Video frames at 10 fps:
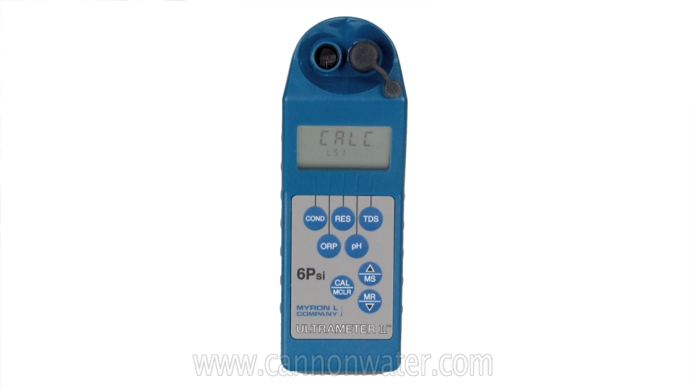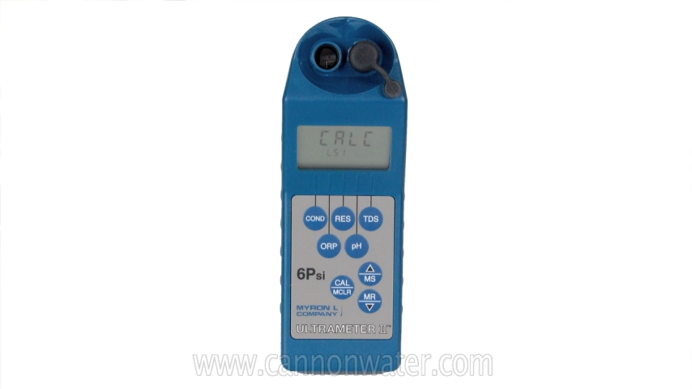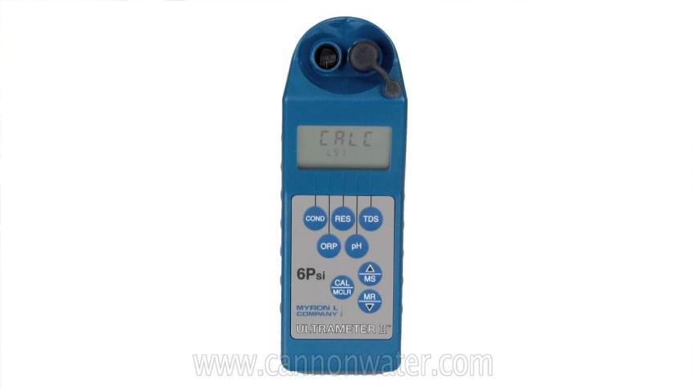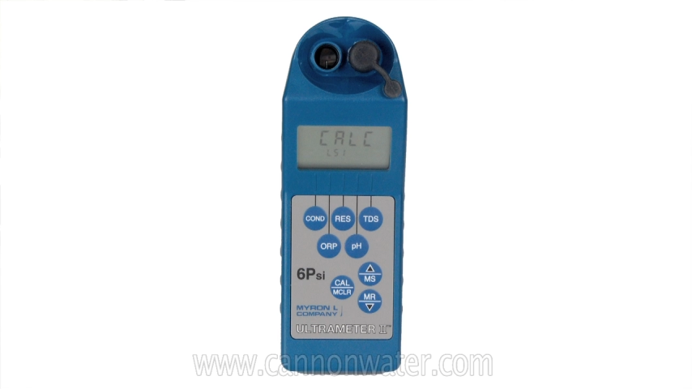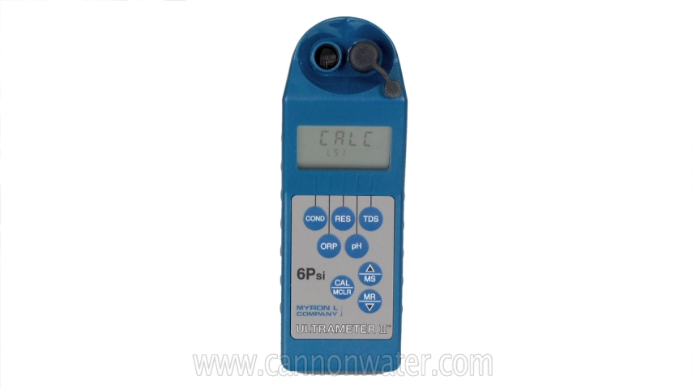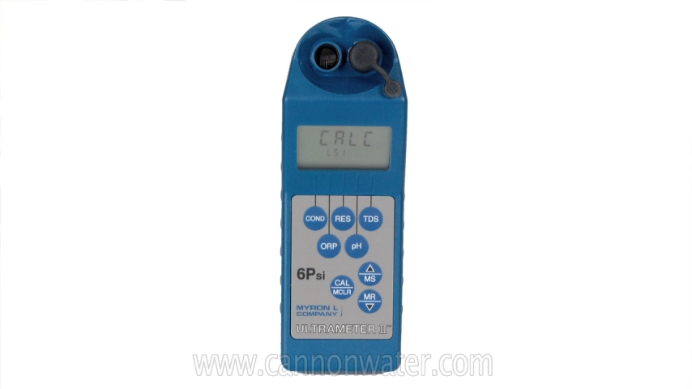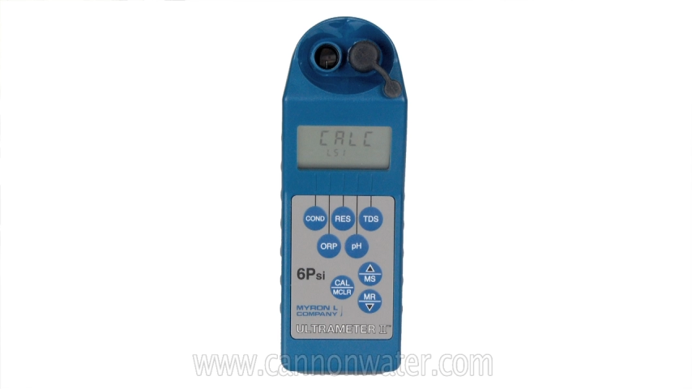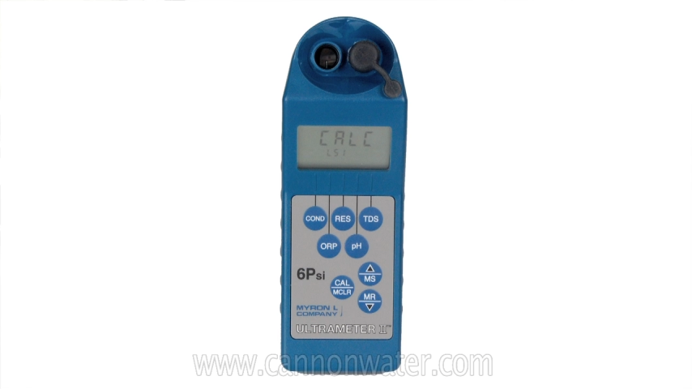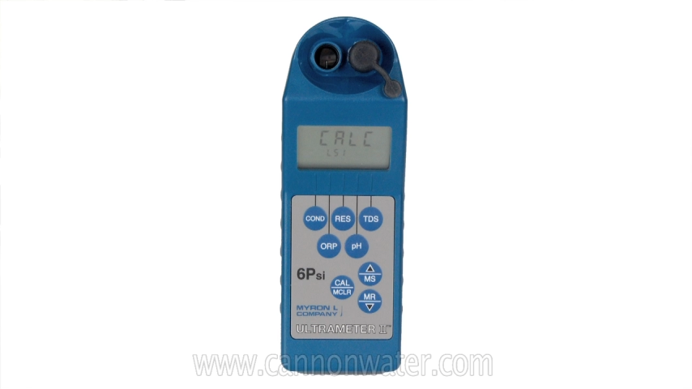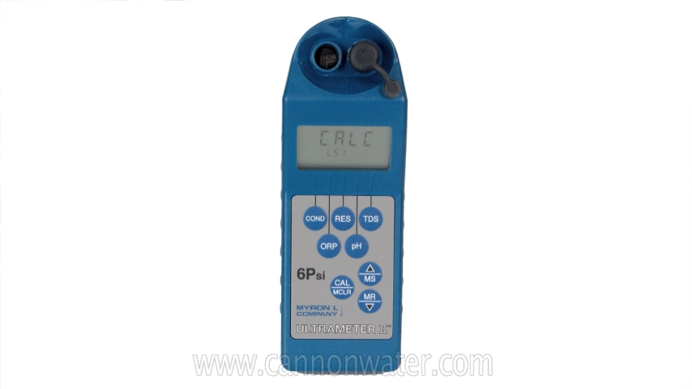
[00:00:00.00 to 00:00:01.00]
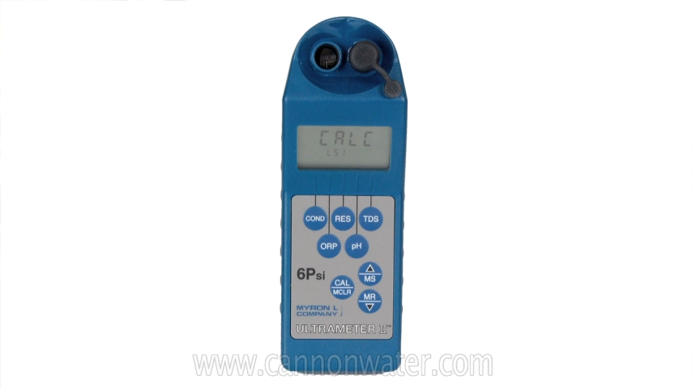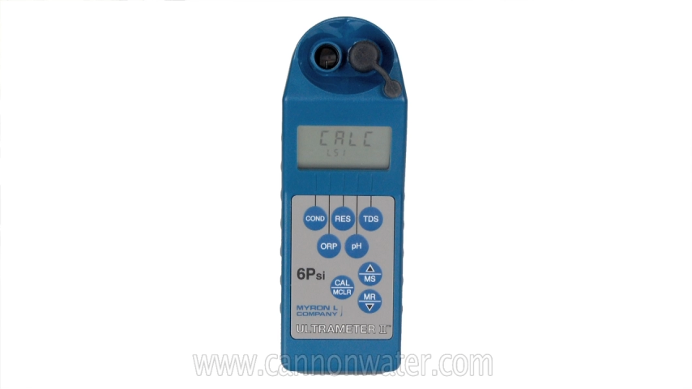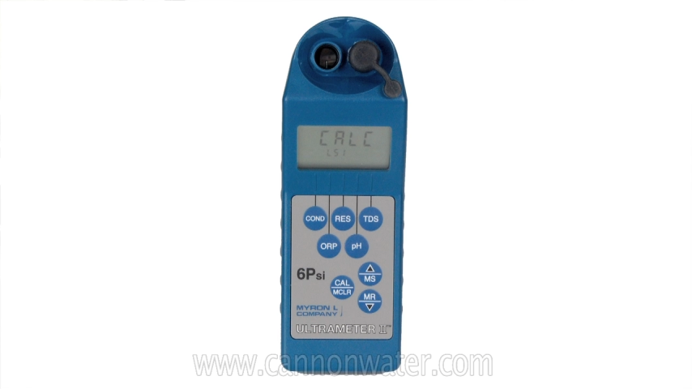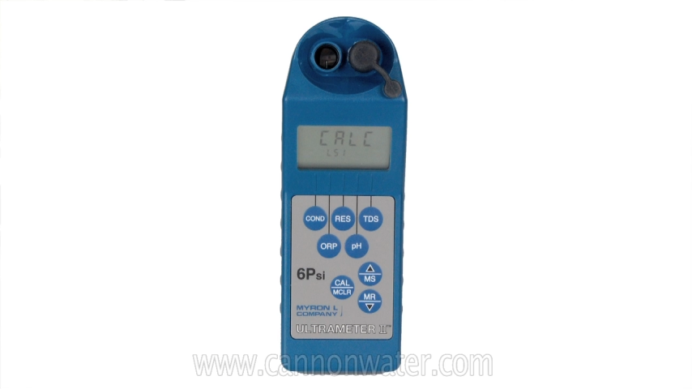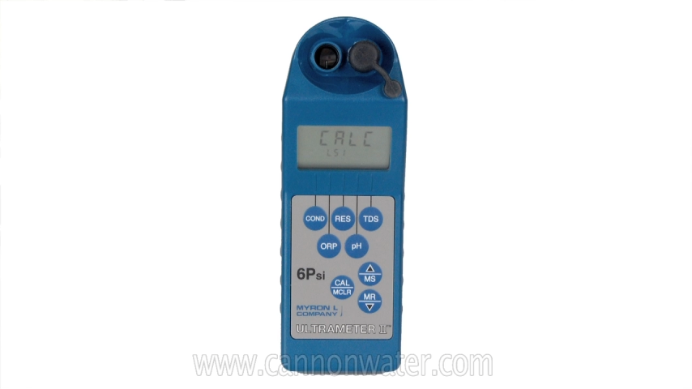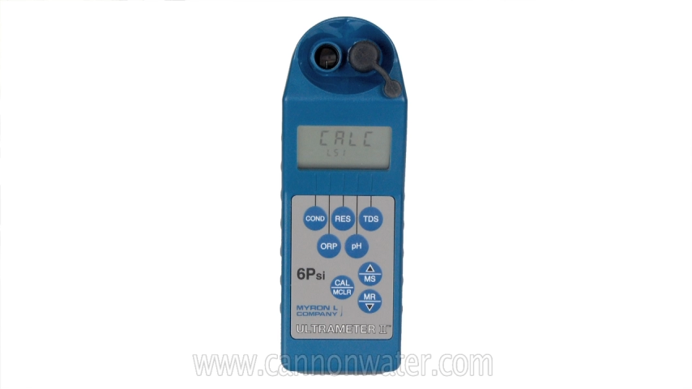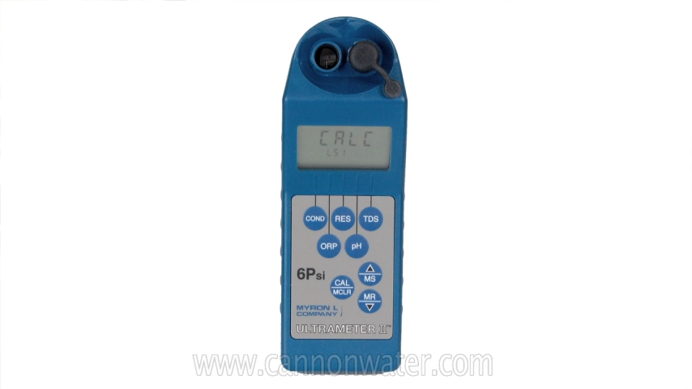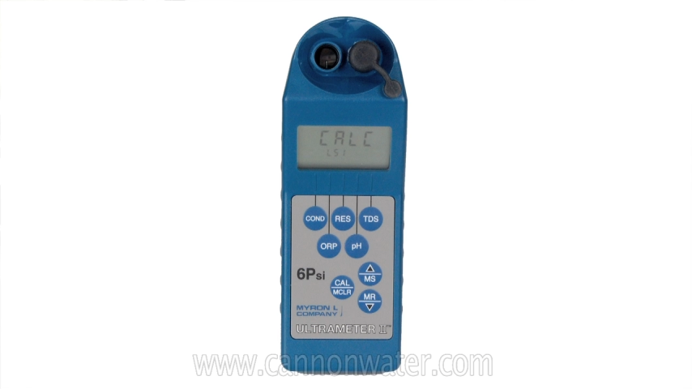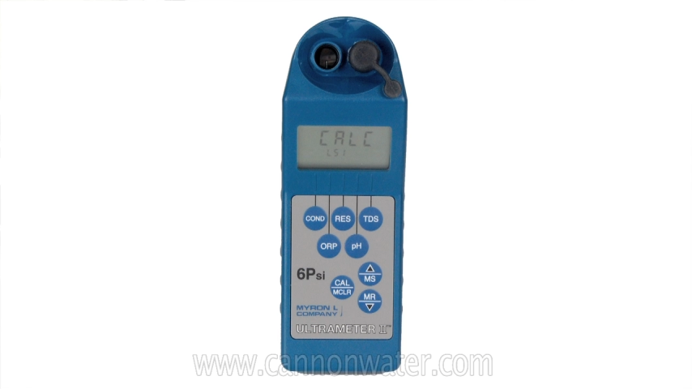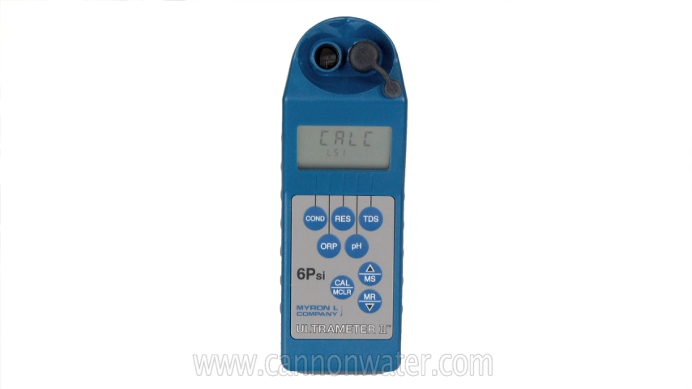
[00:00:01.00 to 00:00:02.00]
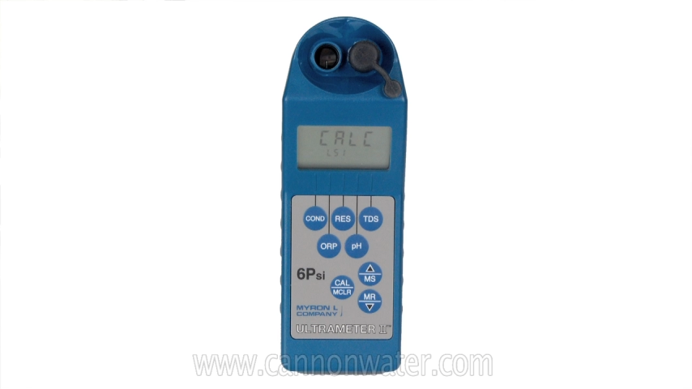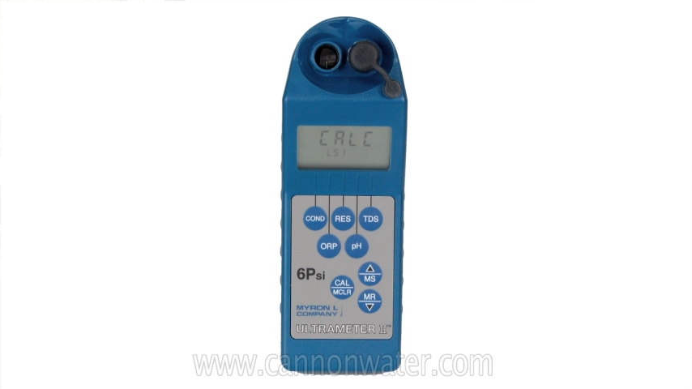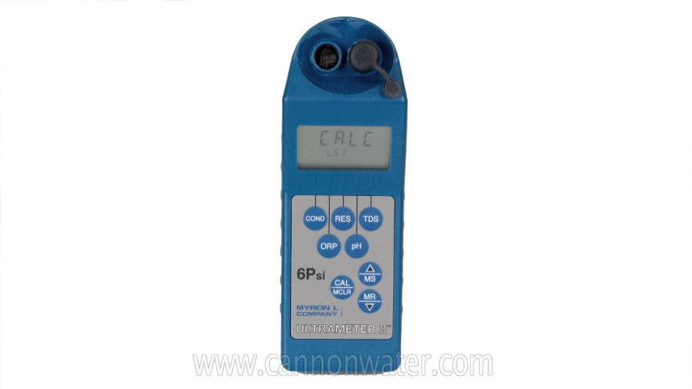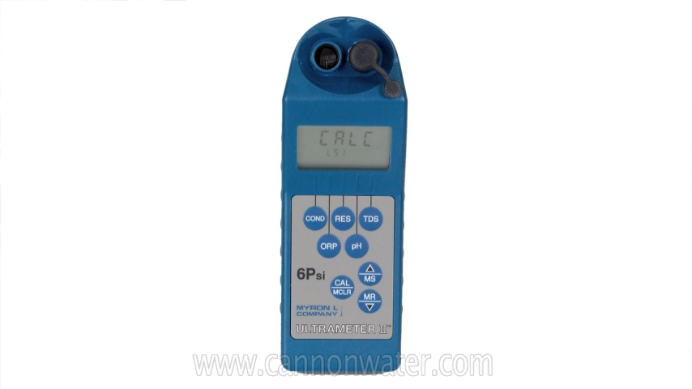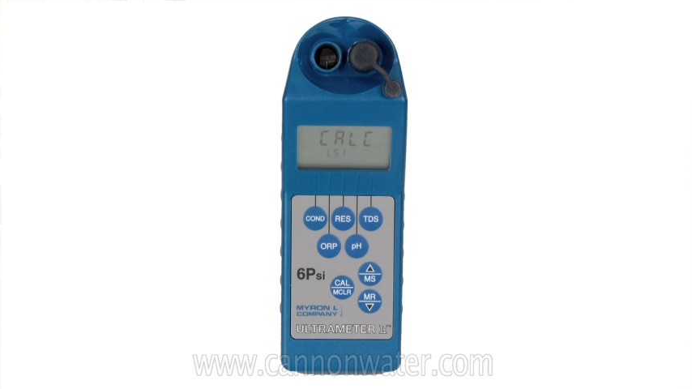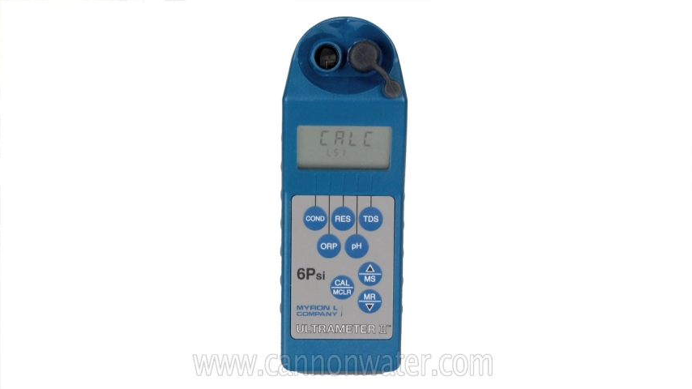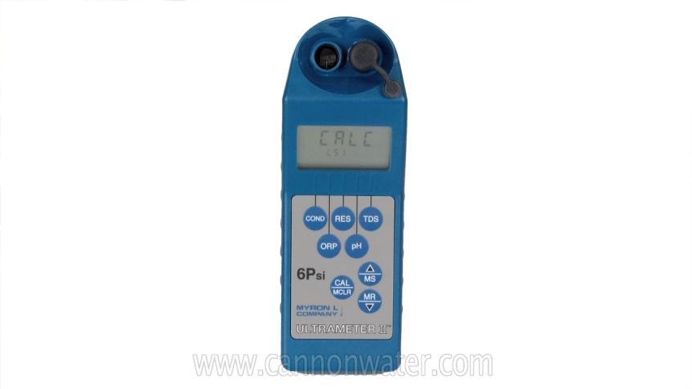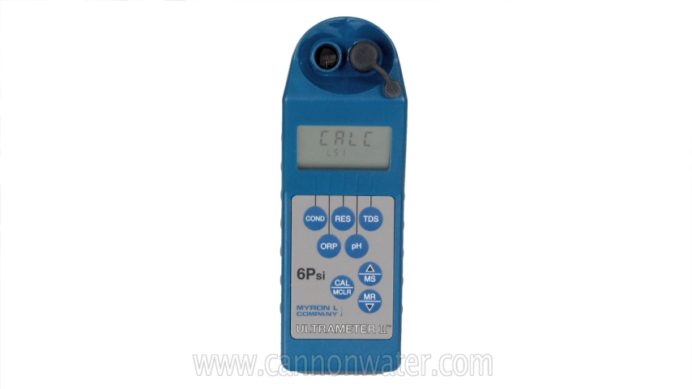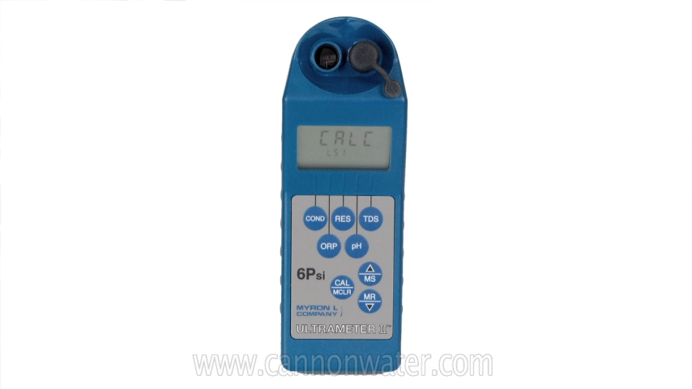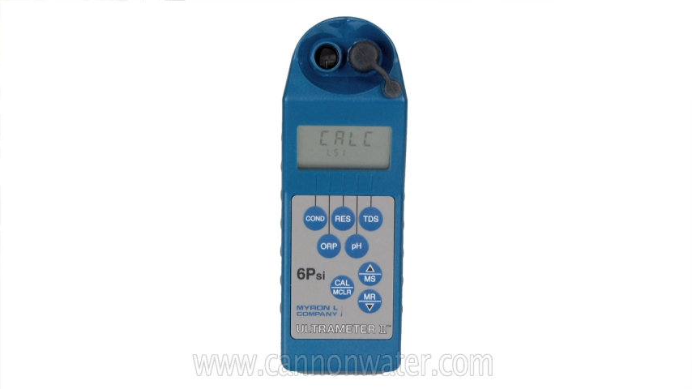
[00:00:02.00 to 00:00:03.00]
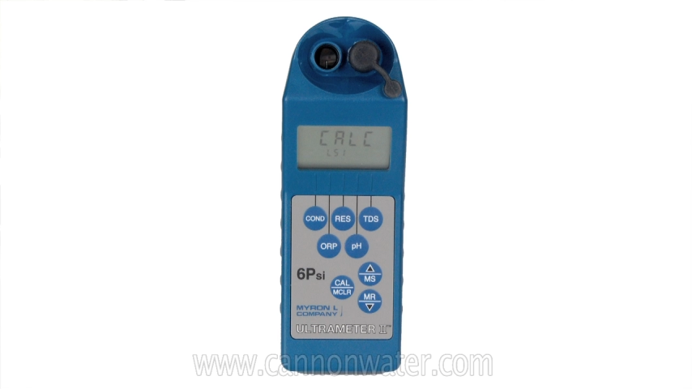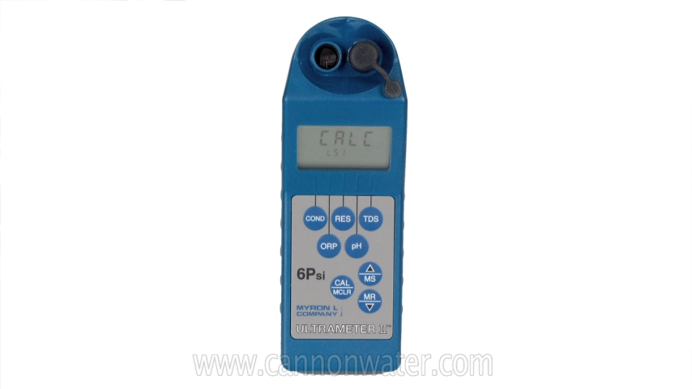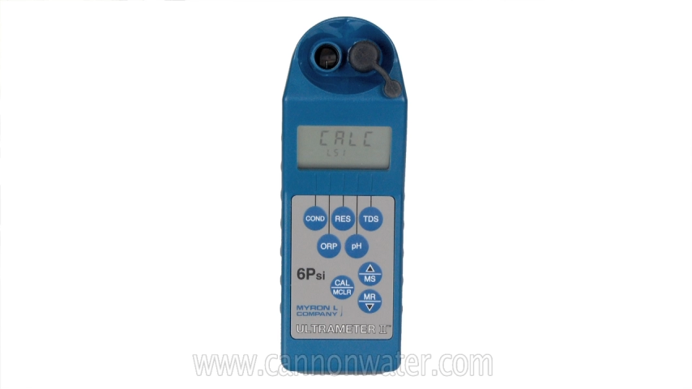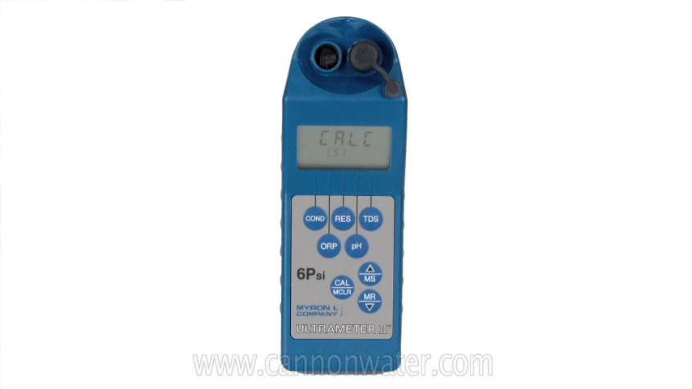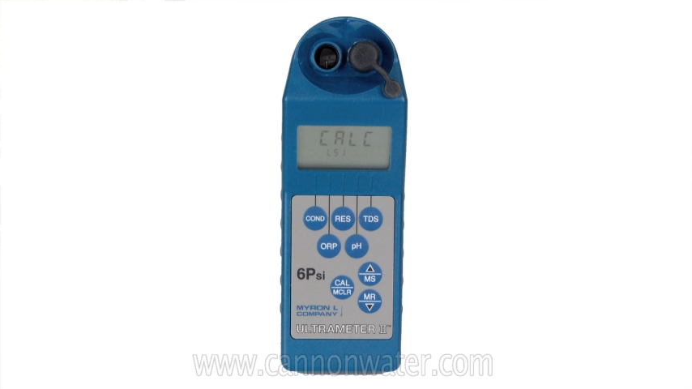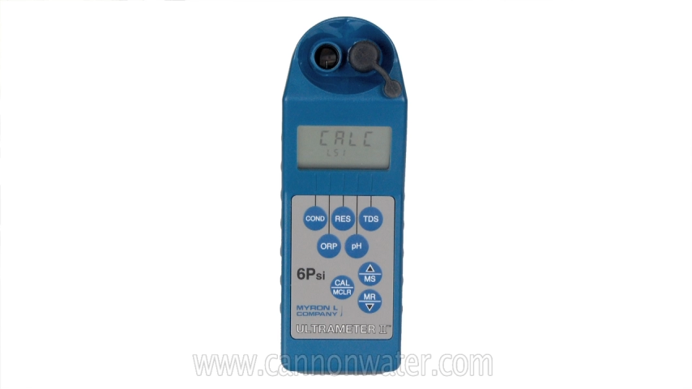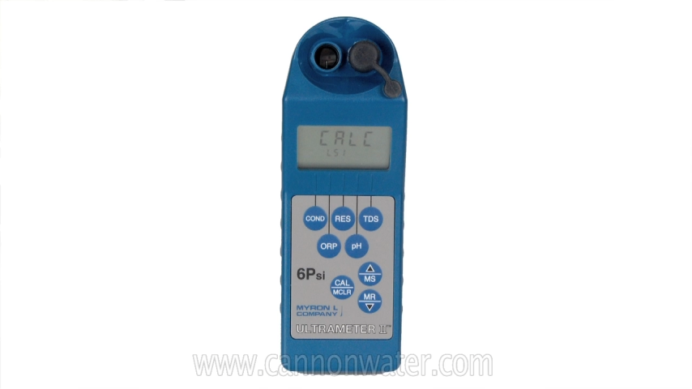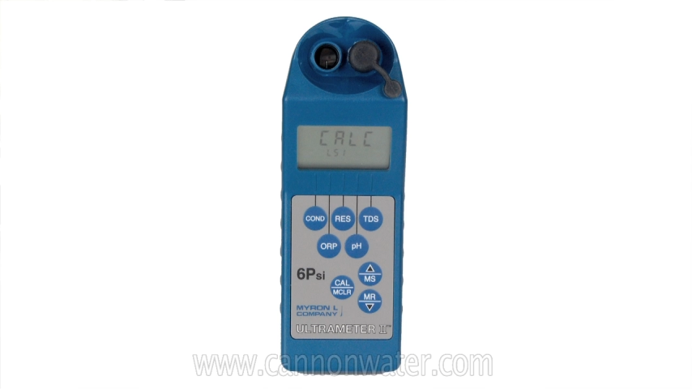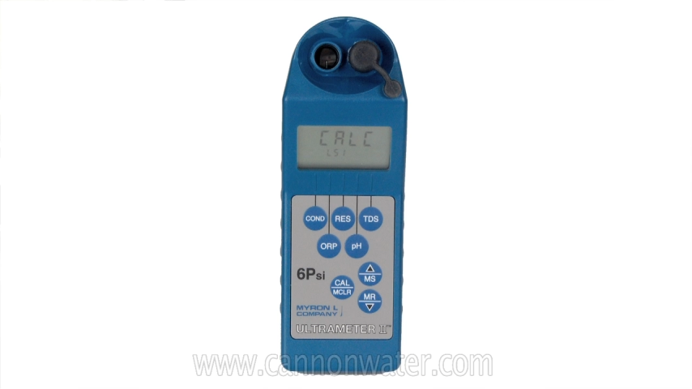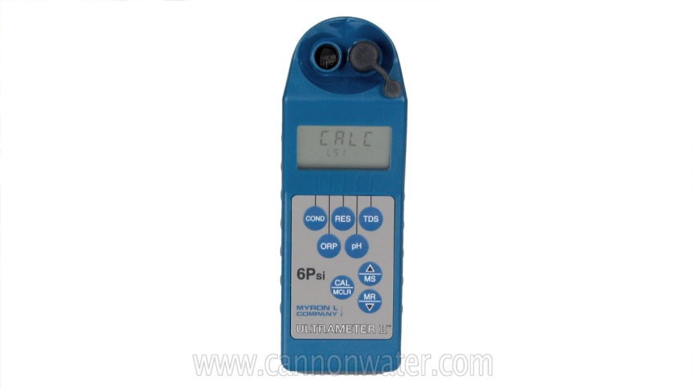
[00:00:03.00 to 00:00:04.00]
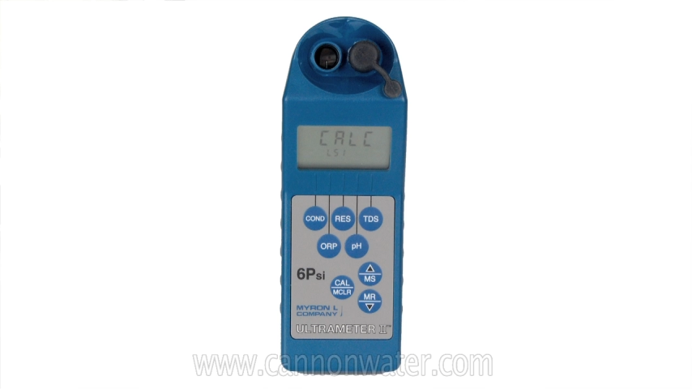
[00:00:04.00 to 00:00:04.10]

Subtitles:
(no speaker visible)